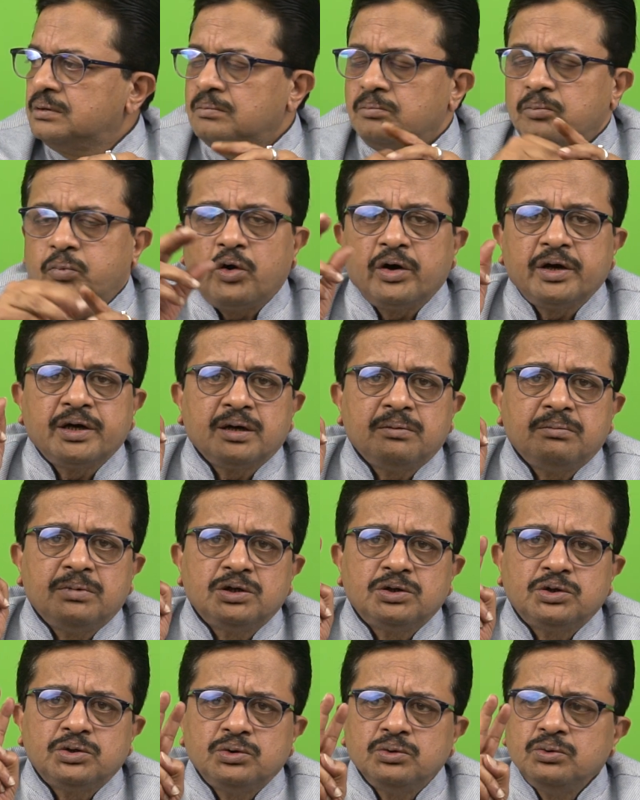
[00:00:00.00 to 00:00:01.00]
Point
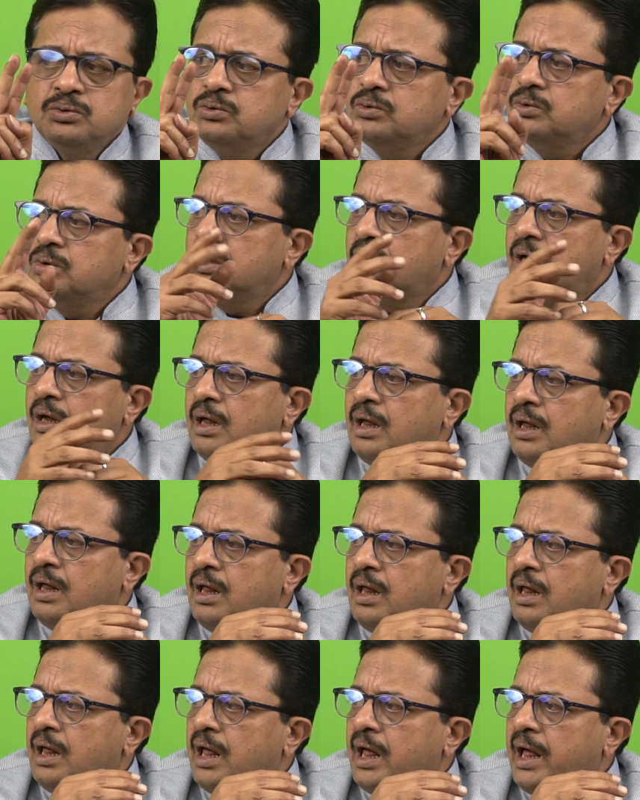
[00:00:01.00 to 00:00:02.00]
number two,
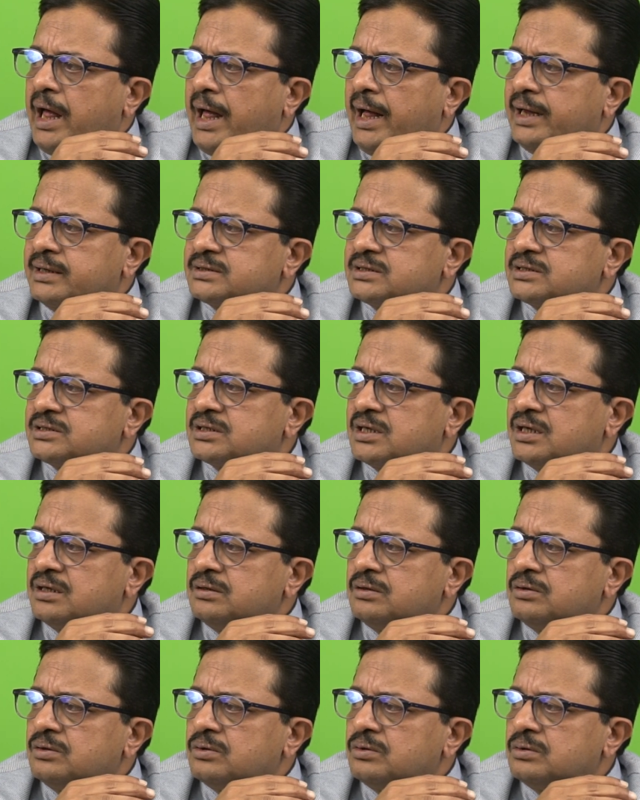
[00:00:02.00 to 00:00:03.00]
access
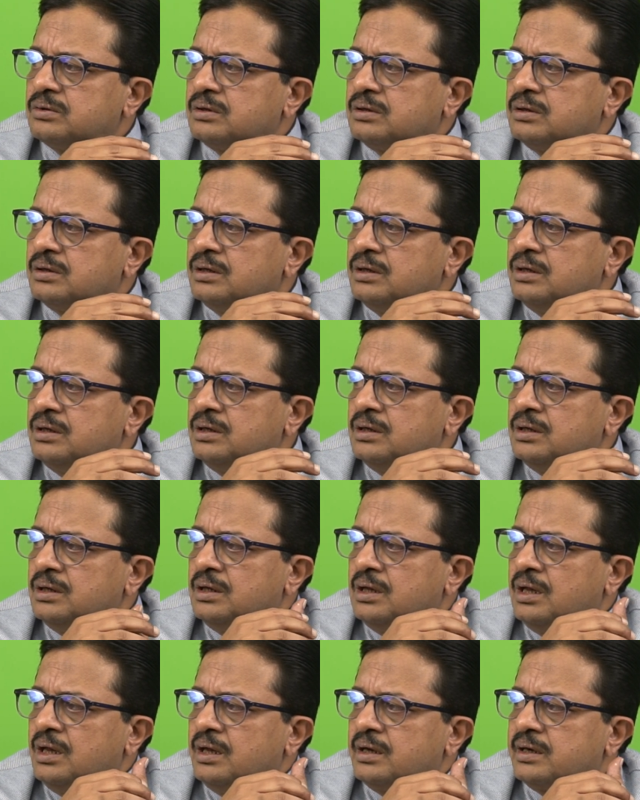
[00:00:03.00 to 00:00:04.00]
control.
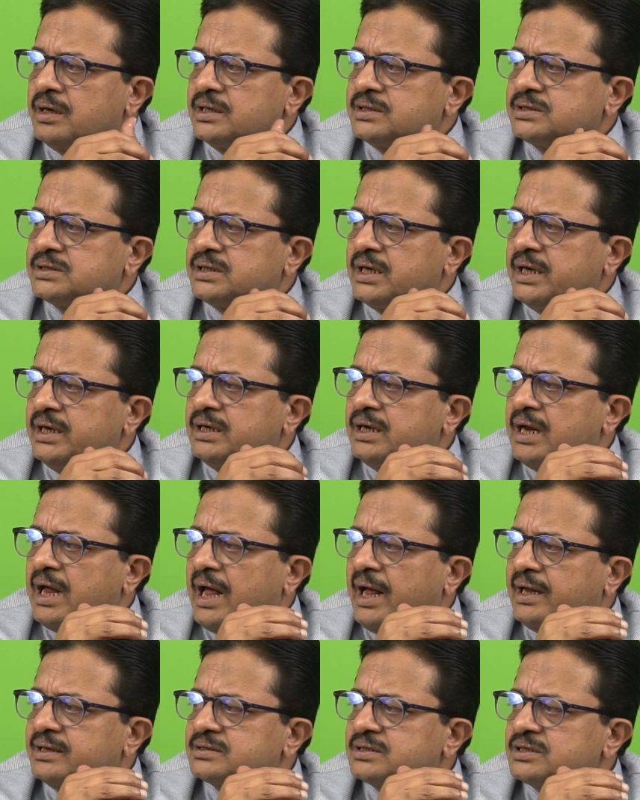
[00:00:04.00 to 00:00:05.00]
Restrict
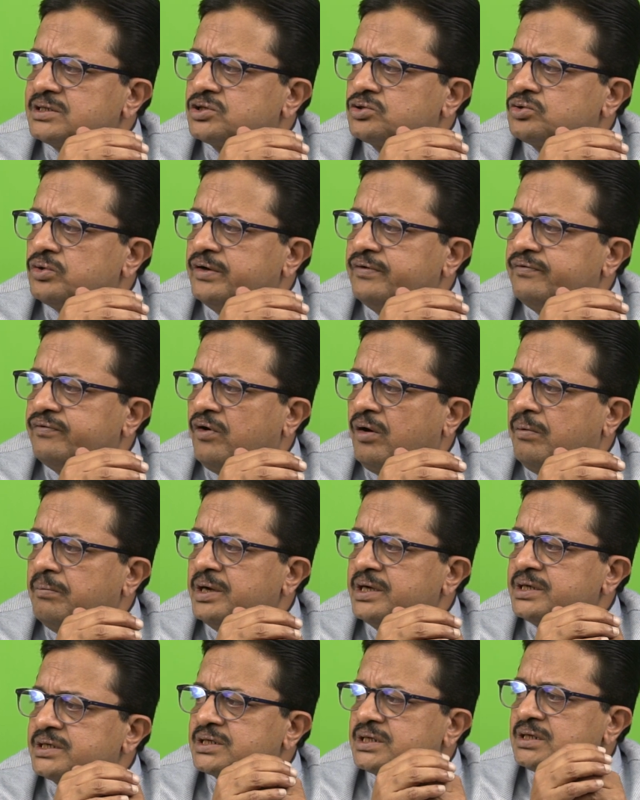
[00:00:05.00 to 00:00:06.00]
access to
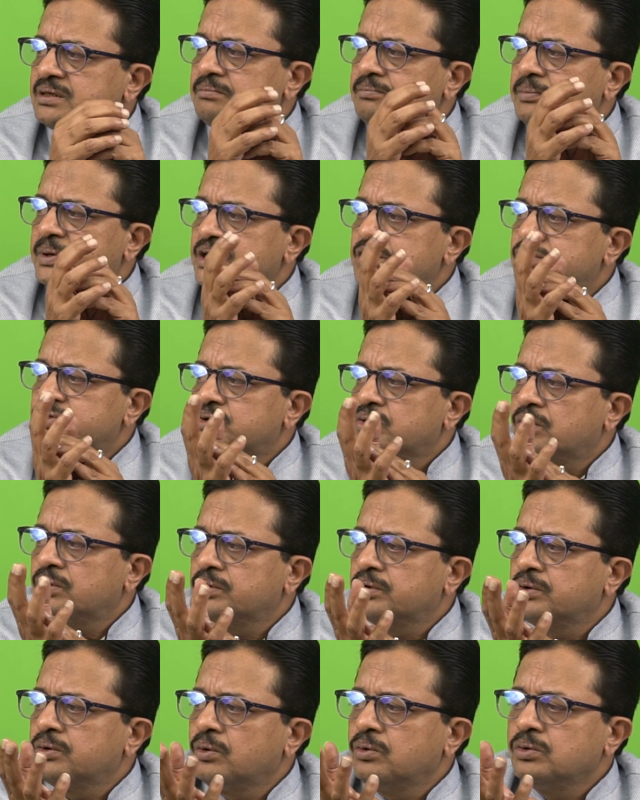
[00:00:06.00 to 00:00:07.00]
information based
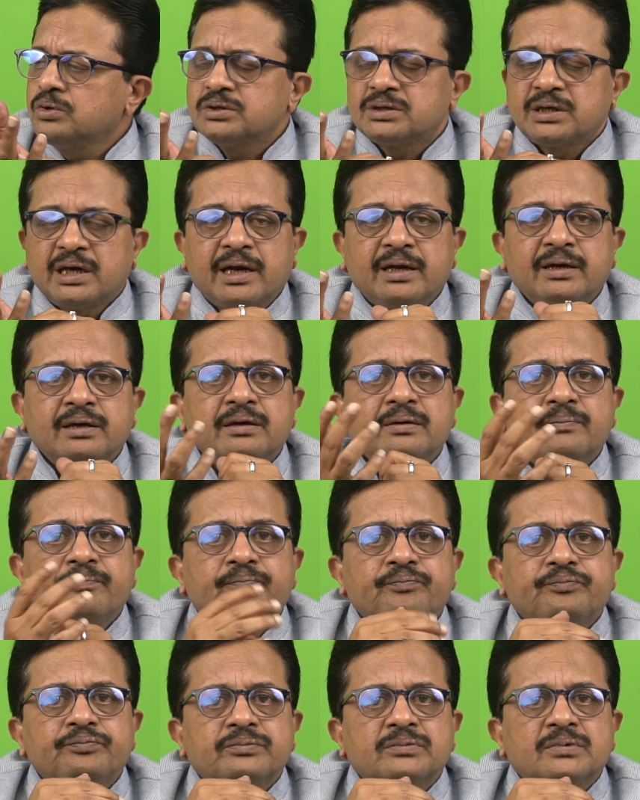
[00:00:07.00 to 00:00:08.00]
on roles and
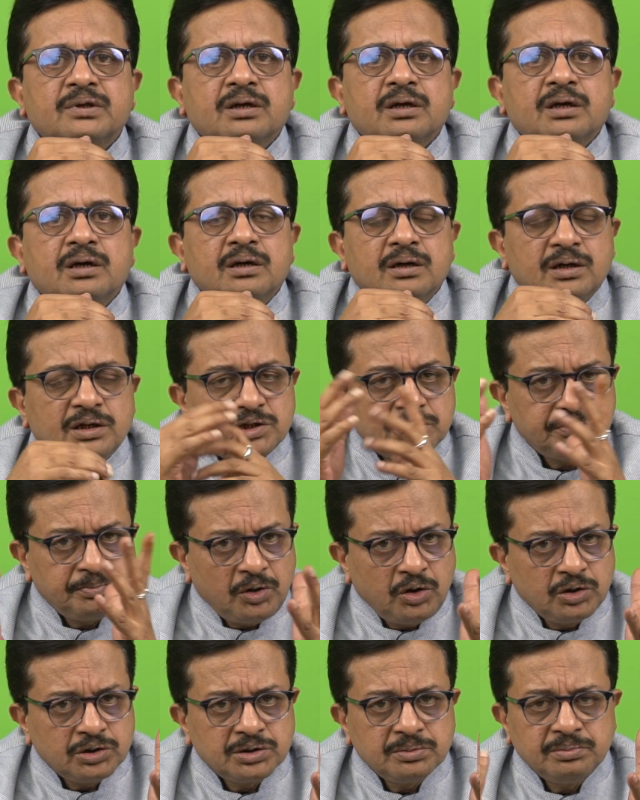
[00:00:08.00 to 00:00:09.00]

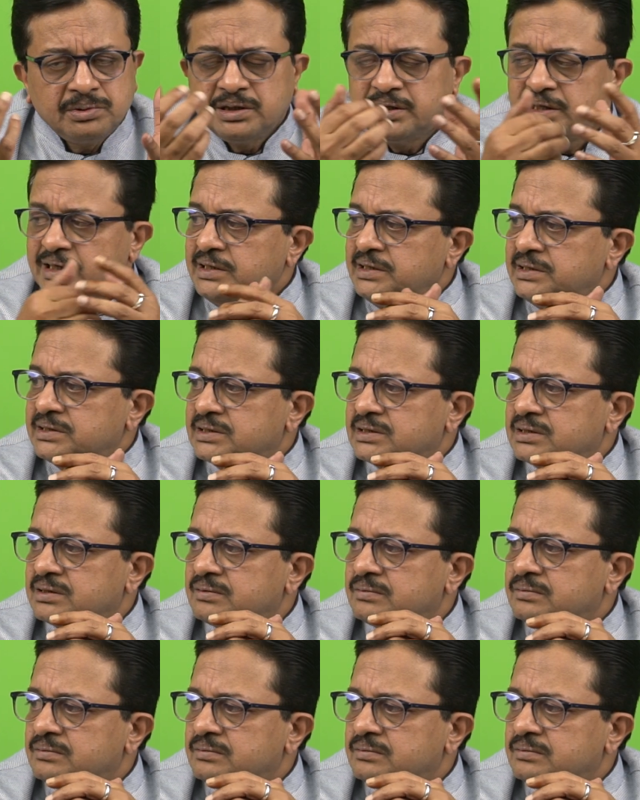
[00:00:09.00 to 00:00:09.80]
responsibilities.